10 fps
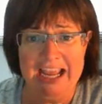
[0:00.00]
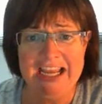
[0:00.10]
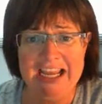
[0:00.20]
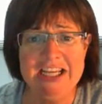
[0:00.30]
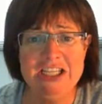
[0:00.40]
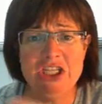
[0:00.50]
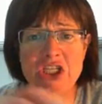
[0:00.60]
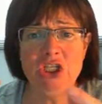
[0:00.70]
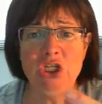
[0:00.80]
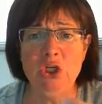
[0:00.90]

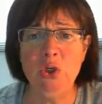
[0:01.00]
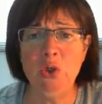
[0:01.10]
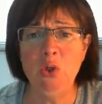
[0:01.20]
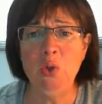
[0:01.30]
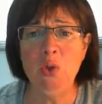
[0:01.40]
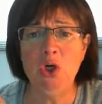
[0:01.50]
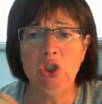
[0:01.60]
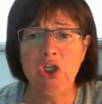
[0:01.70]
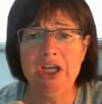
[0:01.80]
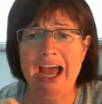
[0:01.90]
is to
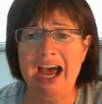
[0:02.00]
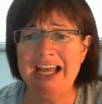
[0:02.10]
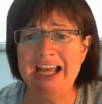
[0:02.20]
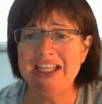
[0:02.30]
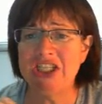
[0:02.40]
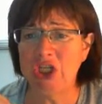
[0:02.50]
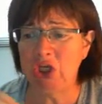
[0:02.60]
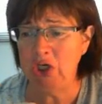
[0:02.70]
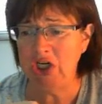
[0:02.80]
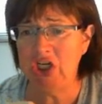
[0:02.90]
look at the
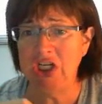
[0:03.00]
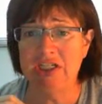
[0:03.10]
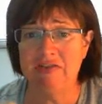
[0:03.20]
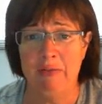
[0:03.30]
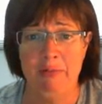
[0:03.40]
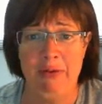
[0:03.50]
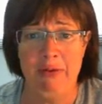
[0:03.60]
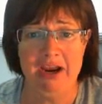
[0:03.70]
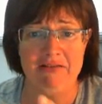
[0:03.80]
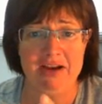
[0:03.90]
secretions from the
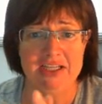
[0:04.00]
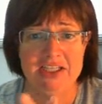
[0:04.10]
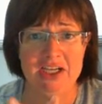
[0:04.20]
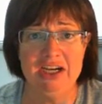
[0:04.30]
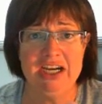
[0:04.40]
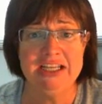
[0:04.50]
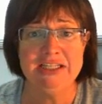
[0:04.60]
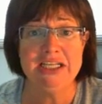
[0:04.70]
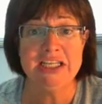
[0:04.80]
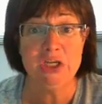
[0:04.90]
pancreas. So,
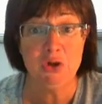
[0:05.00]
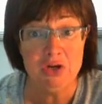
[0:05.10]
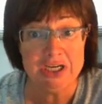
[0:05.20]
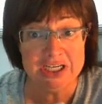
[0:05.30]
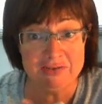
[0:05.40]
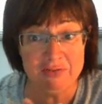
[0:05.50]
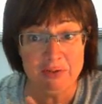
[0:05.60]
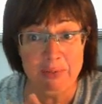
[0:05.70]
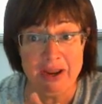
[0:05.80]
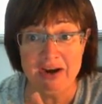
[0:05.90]
because the secretions from
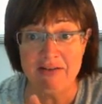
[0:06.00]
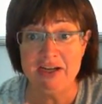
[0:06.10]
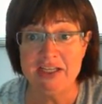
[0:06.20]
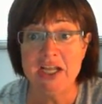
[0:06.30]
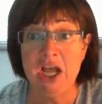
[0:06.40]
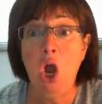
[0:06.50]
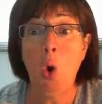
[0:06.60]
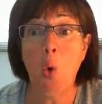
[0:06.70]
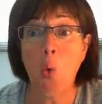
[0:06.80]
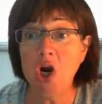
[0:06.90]
the pancreas
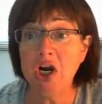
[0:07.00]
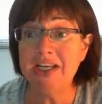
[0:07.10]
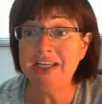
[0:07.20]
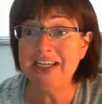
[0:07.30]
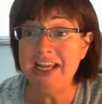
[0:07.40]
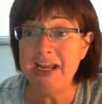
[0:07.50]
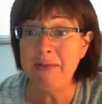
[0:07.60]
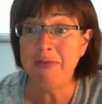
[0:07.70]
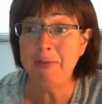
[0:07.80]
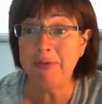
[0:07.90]
work to
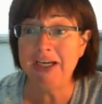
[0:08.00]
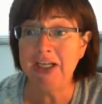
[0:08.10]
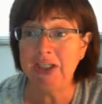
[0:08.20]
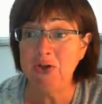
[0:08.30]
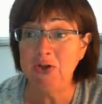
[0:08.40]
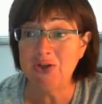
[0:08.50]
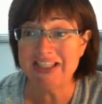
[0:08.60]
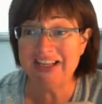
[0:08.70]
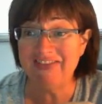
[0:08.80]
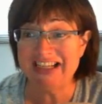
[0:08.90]
keep the blood
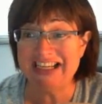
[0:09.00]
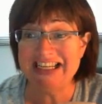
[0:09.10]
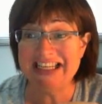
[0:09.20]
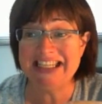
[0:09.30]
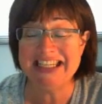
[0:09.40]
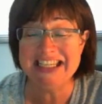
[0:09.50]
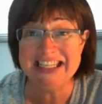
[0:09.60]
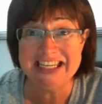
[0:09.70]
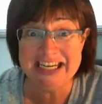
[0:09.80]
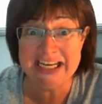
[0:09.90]
glucose level
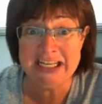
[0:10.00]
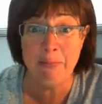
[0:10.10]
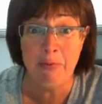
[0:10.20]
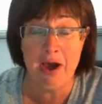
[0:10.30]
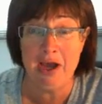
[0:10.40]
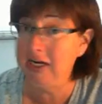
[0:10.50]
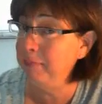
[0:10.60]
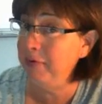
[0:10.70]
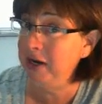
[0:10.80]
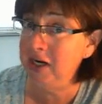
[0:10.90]
consistent in the body
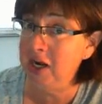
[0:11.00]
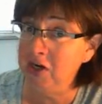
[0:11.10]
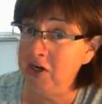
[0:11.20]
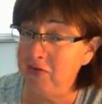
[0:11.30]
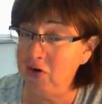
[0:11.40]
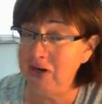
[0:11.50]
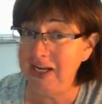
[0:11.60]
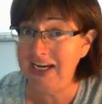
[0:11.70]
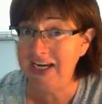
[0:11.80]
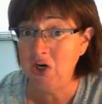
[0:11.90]
depending on if you're
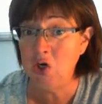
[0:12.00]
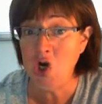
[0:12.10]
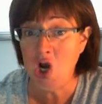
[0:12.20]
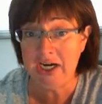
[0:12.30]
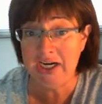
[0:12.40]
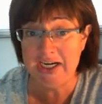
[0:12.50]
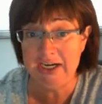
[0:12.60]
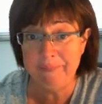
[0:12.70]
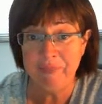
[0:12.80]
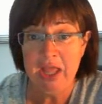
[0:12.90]
eating or not
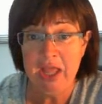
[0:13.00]
eating.